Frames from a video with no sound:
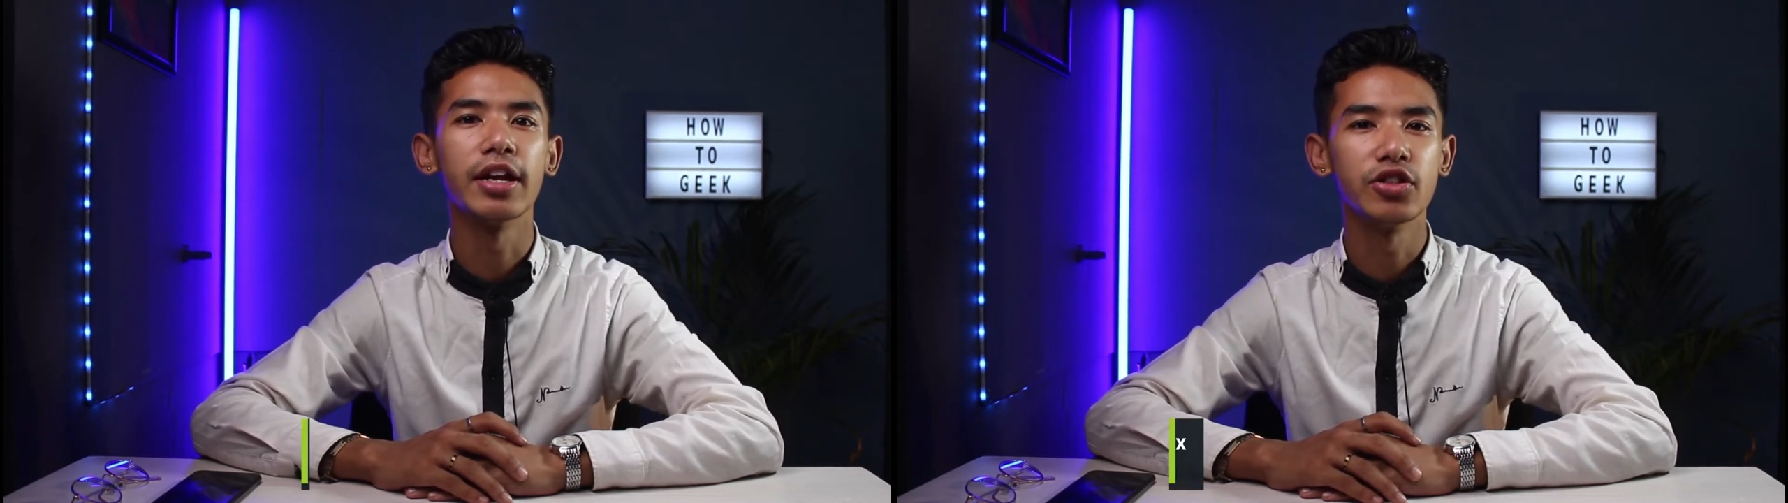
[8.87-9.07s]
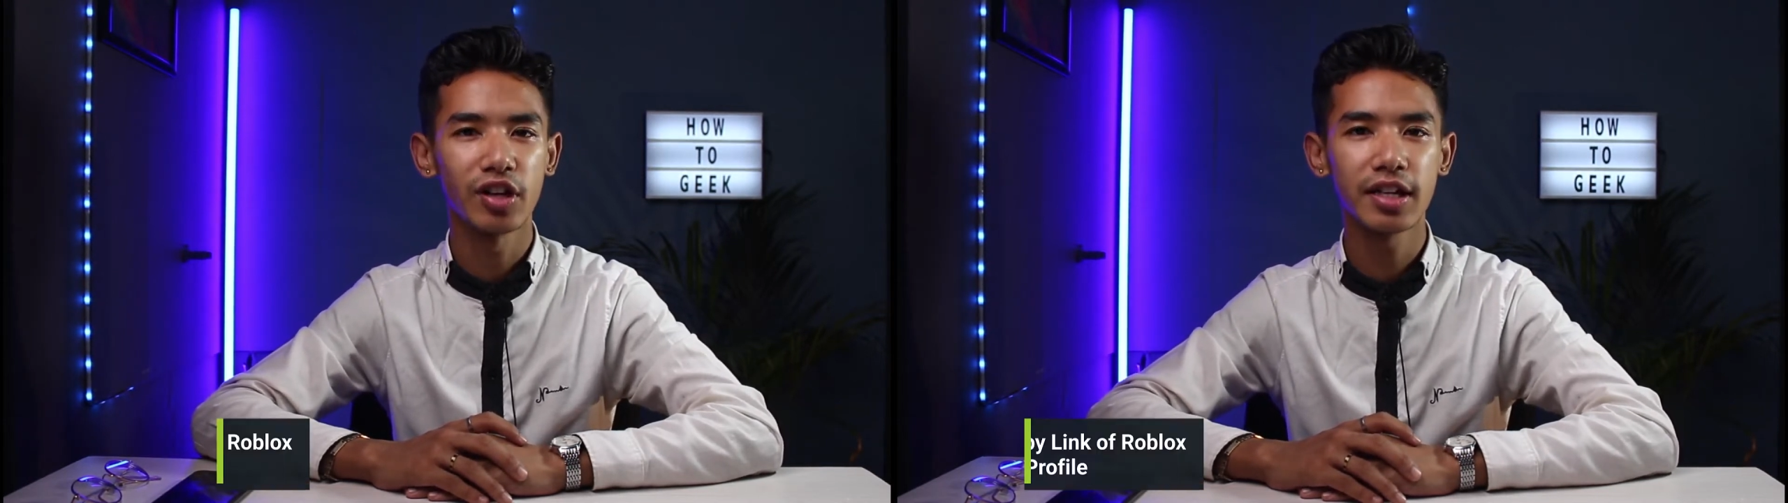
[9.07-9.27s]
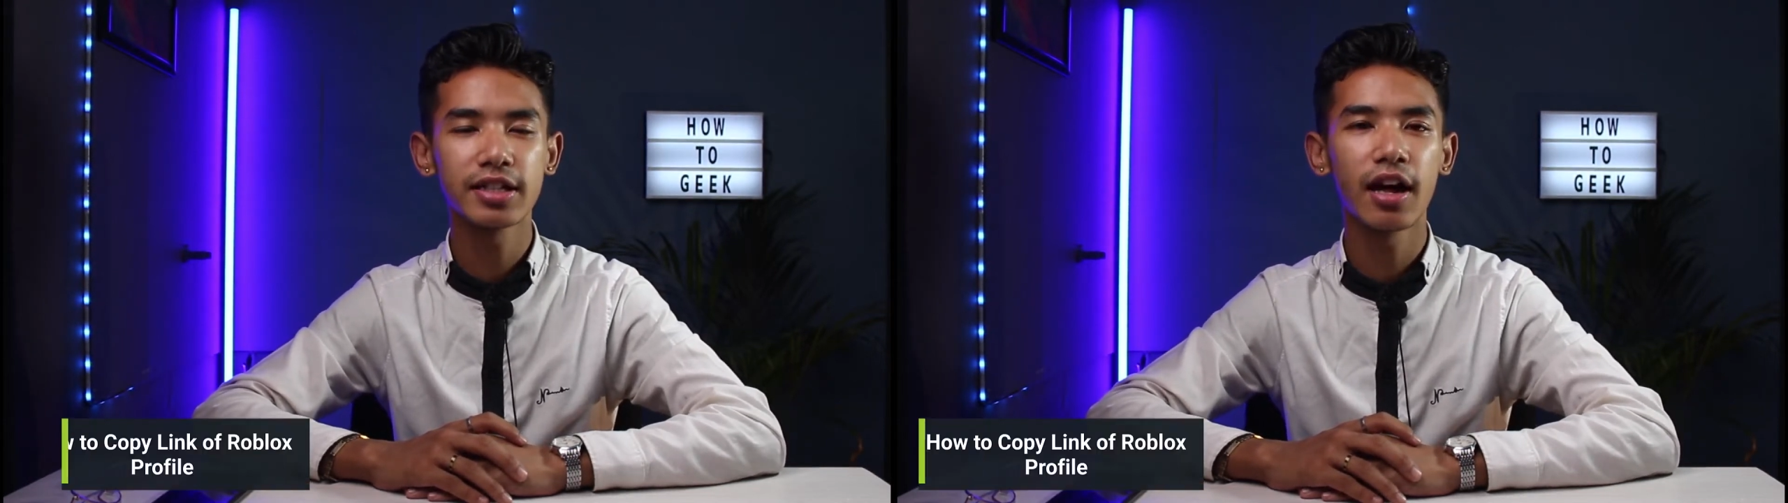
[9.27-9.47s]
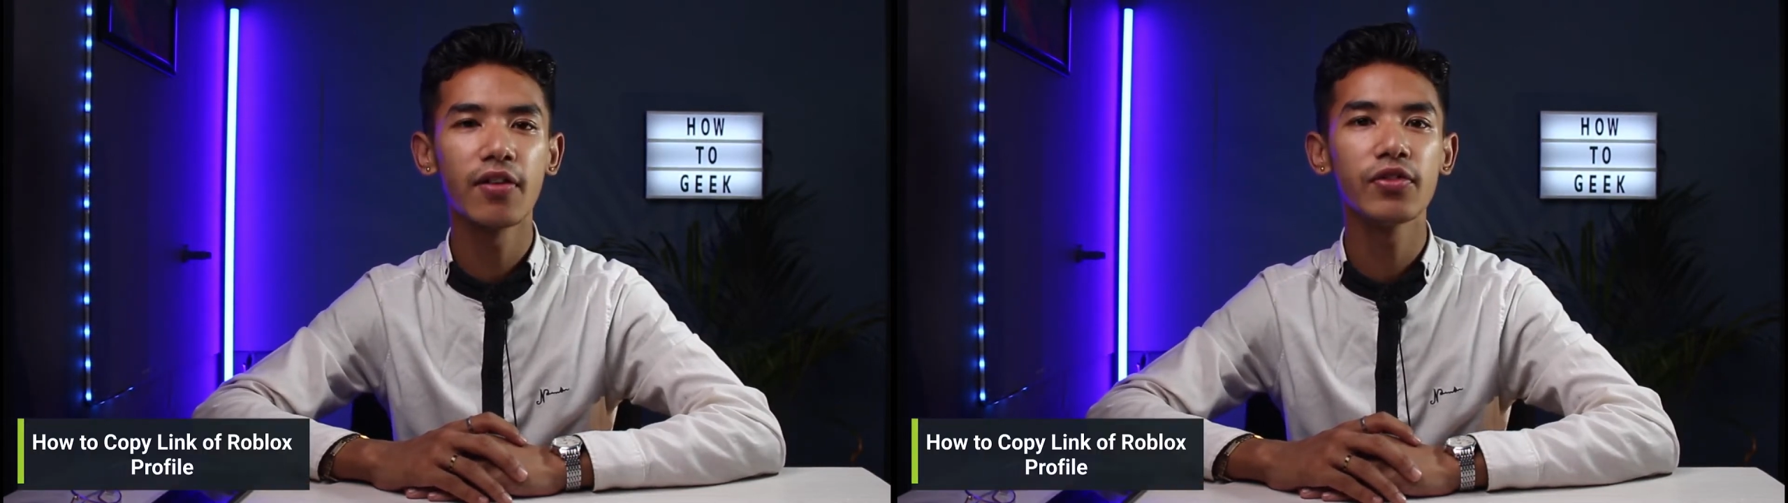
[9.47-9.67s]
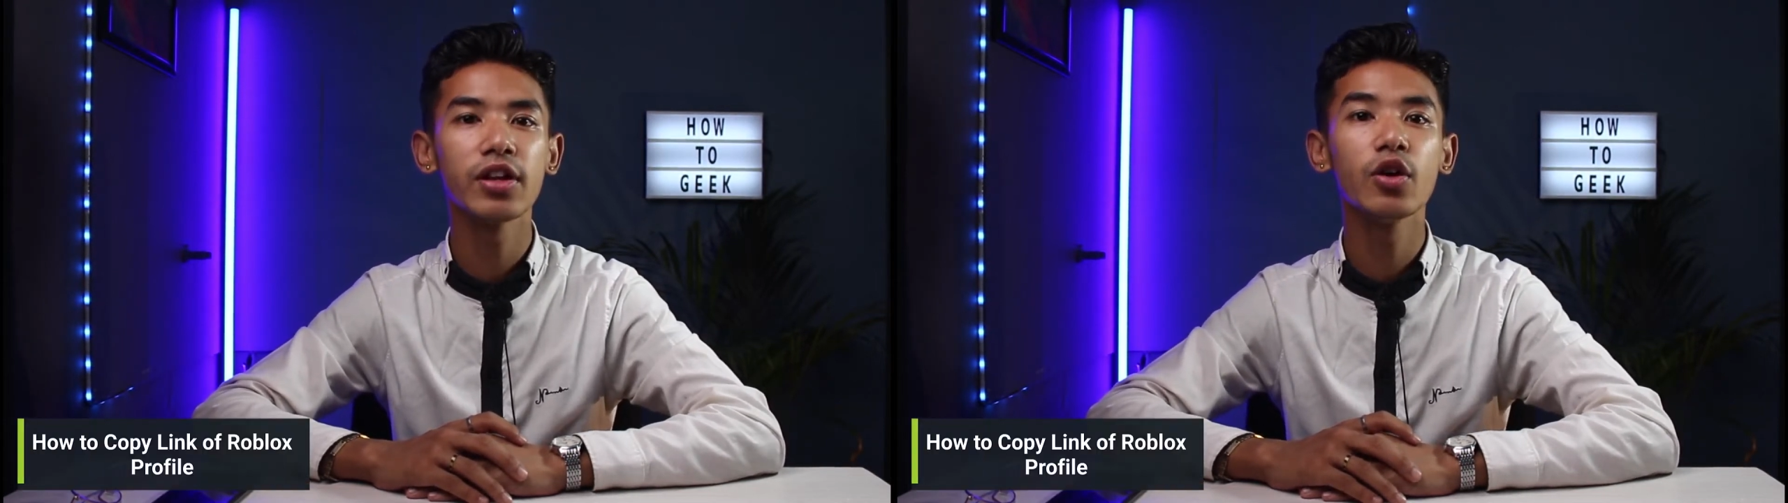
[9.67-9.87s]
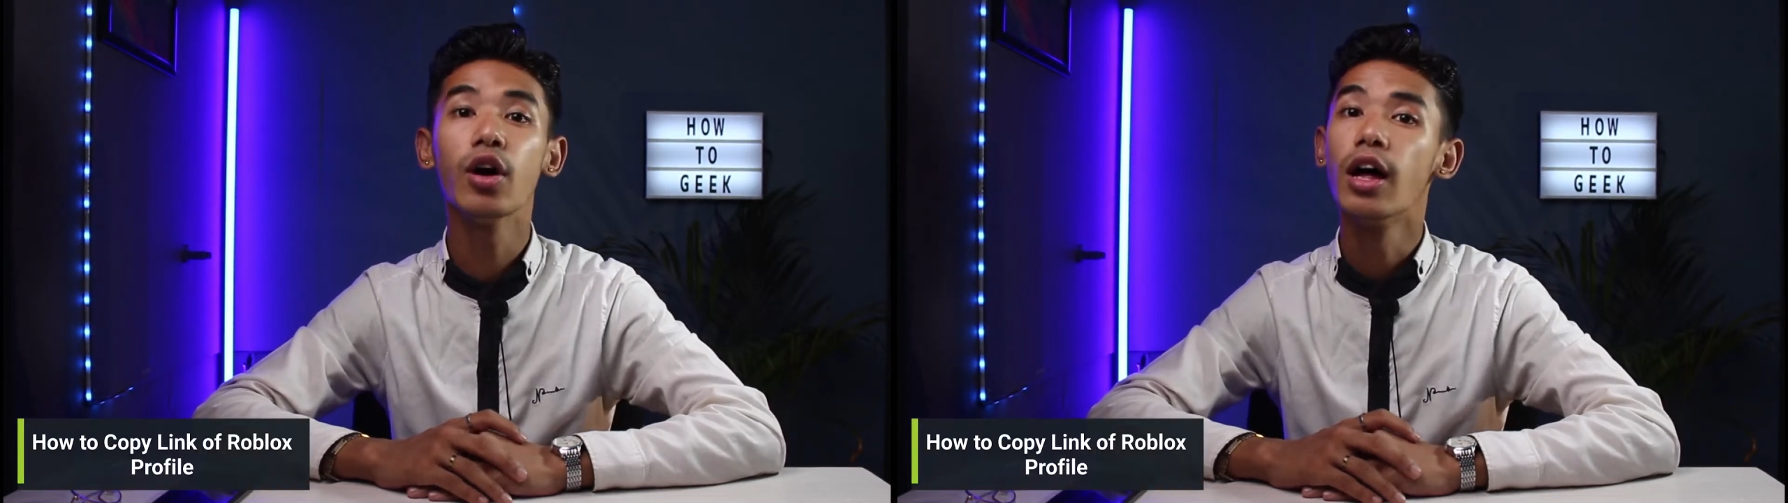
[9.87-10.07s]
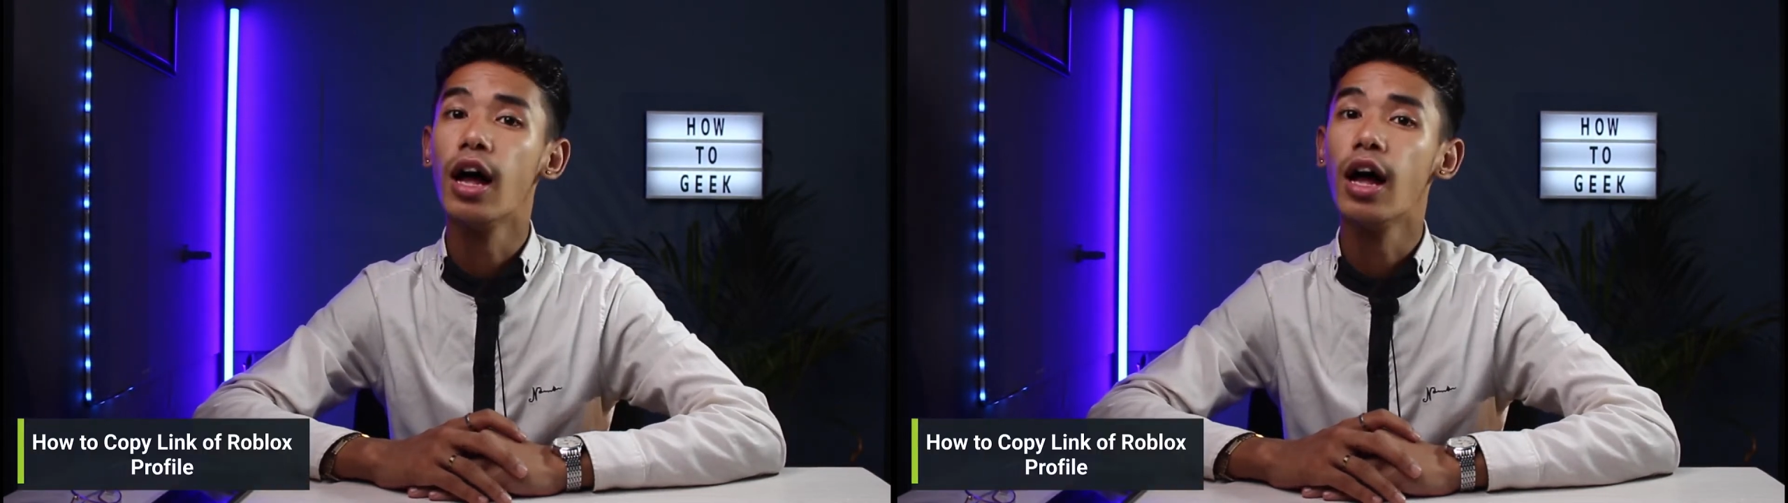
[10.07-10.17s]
and in today's guide video,